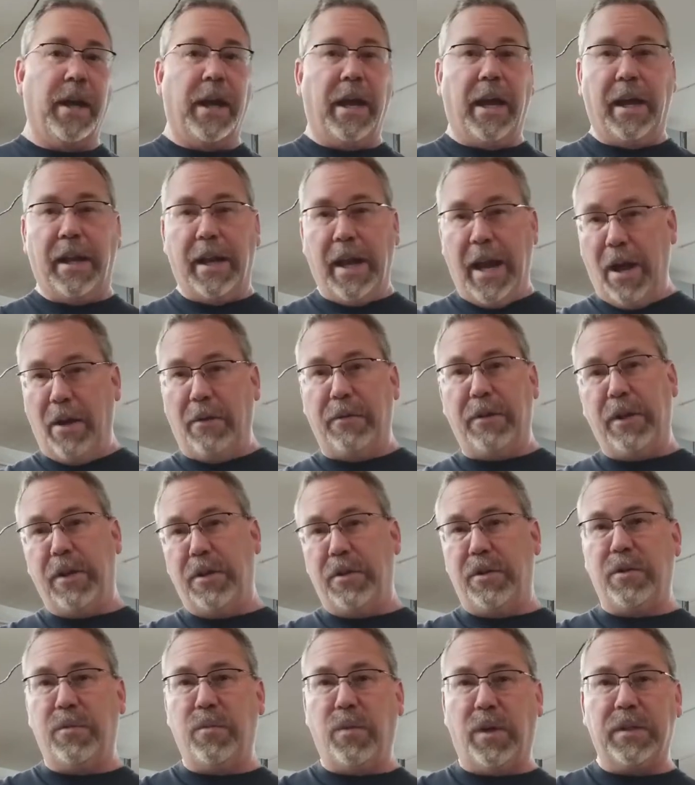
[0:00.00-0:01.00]
and how the
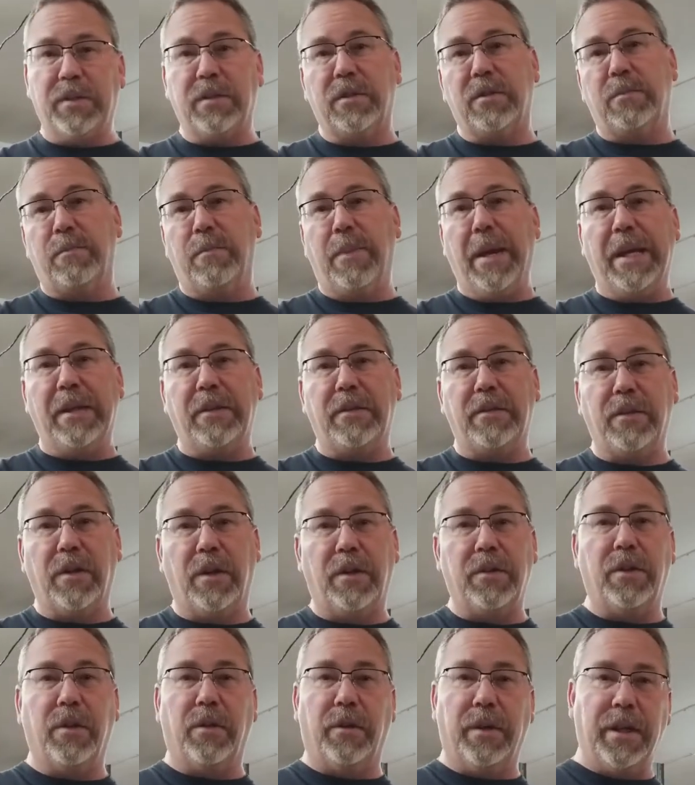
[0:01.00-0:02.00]
engine, what's based
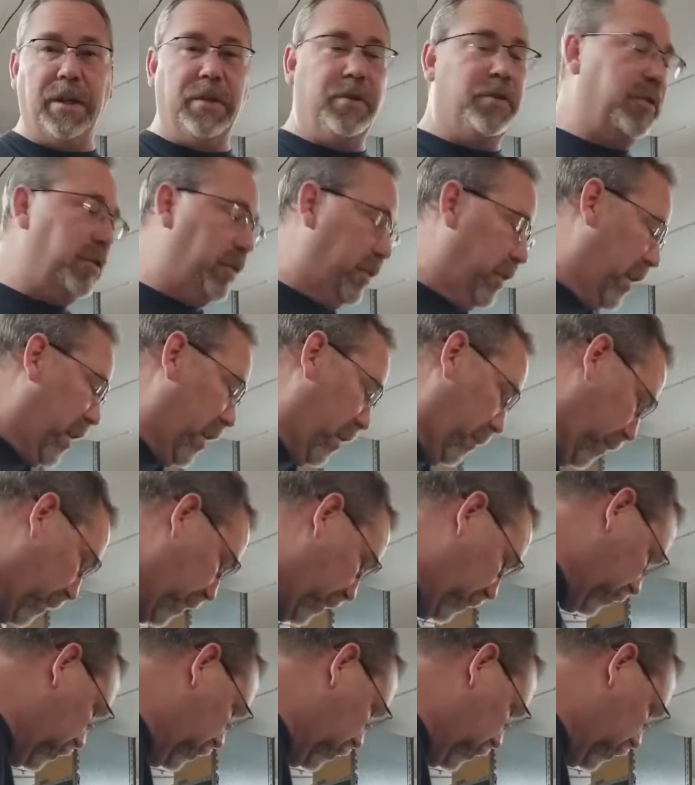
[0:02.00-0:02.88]
on, you know, an engines and air pumps.